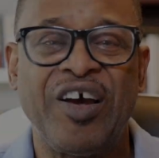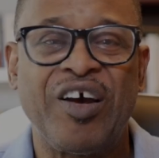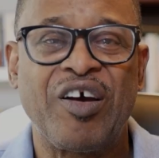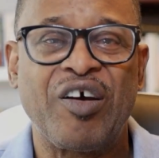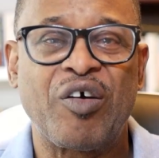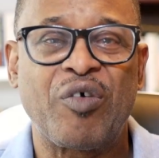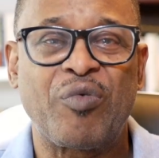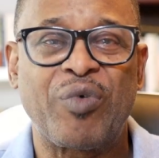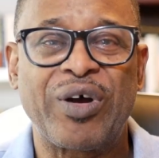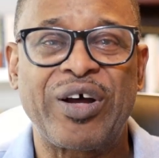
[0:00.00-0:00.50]

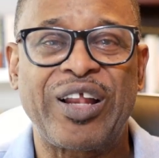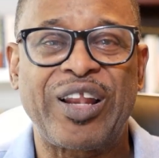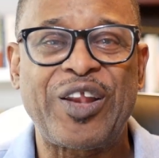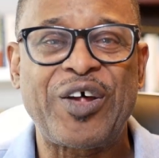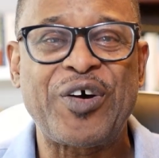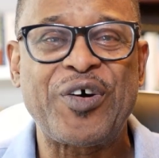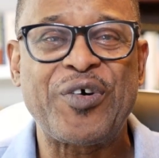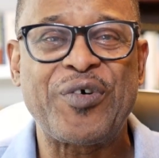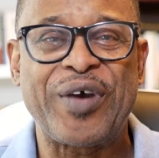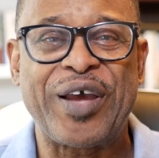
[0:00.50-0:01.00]
Well,
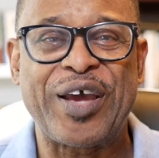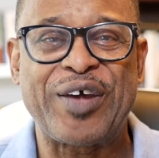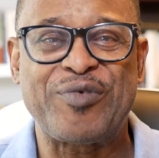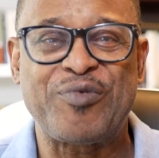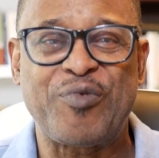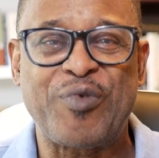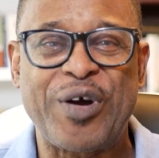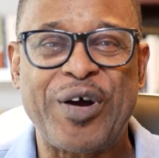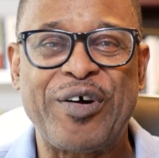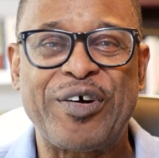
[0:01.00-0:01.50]
hello and
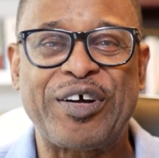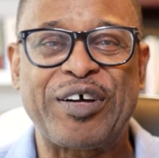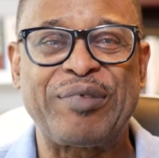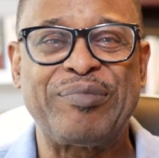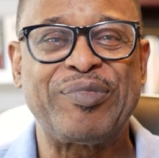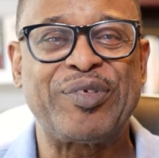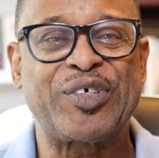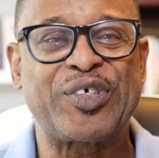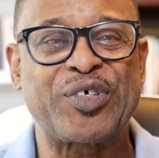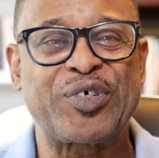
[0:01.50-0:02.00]
welcome
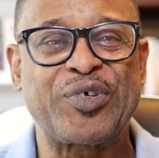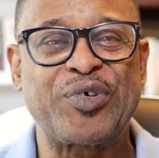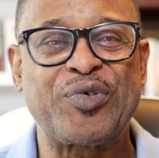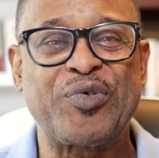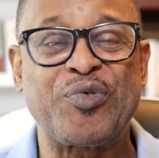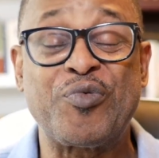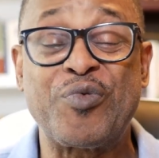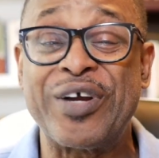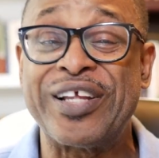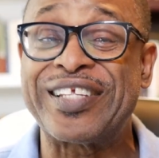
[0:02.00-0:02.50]
to
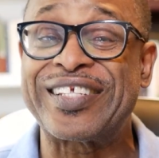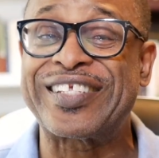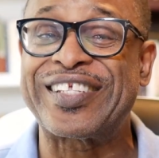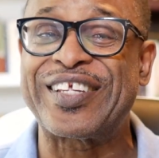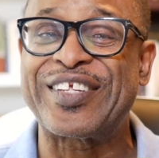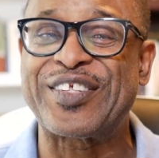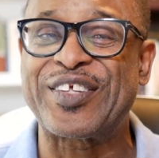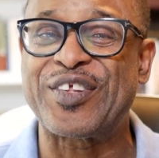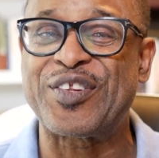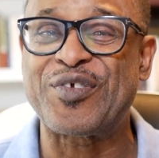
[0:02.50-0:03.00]

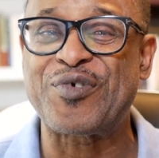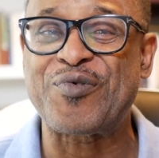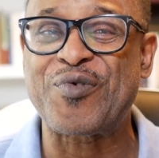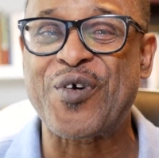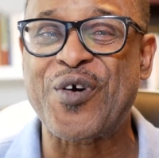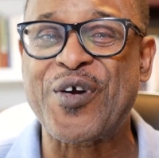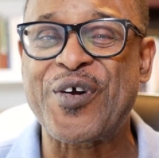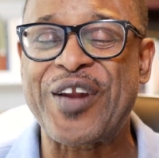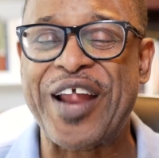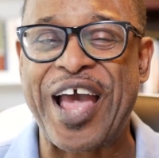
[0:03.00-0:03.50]
Wednesdays in the
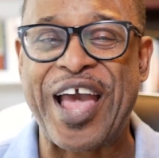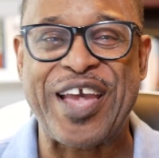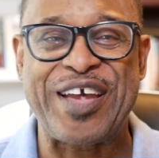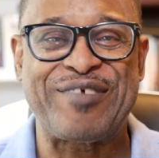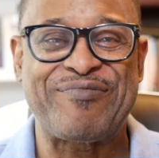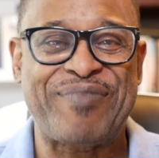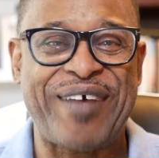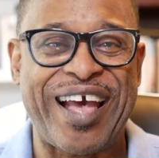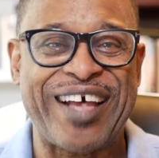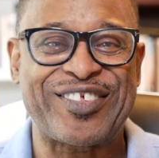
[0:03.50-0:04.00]
Word. I am
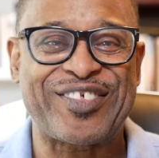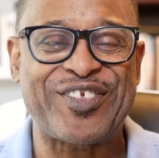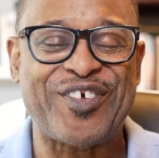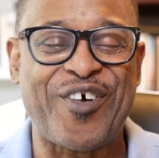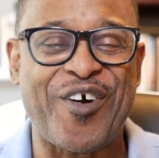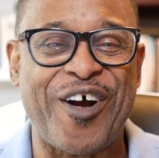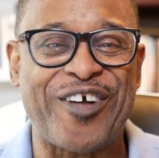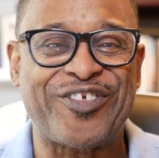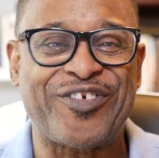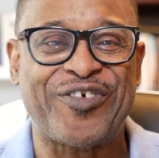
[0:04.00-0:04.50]
Pastor
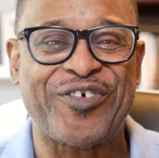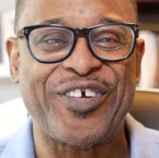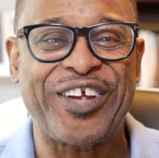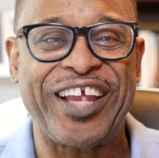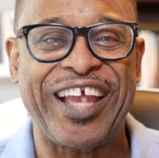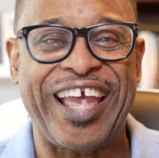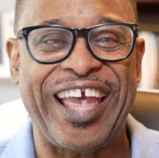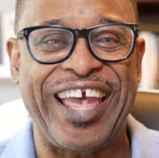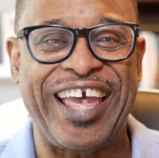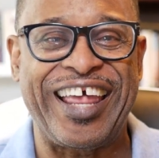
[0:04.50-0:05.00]
Autry
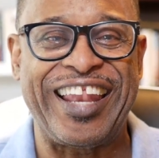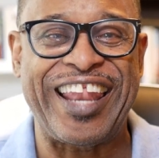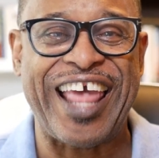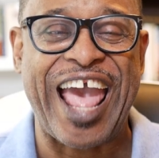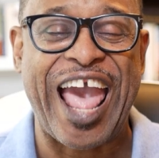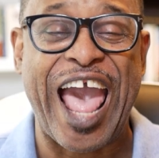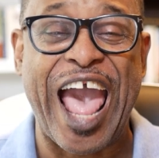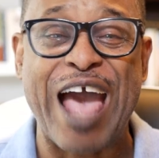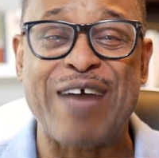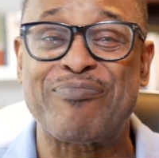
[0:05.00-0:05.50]
and
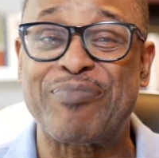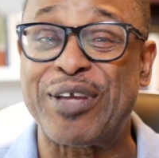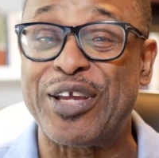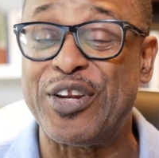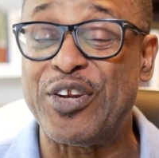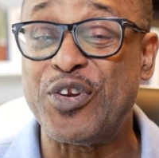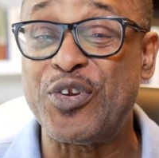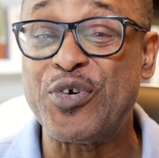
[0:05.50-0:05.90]
Happy New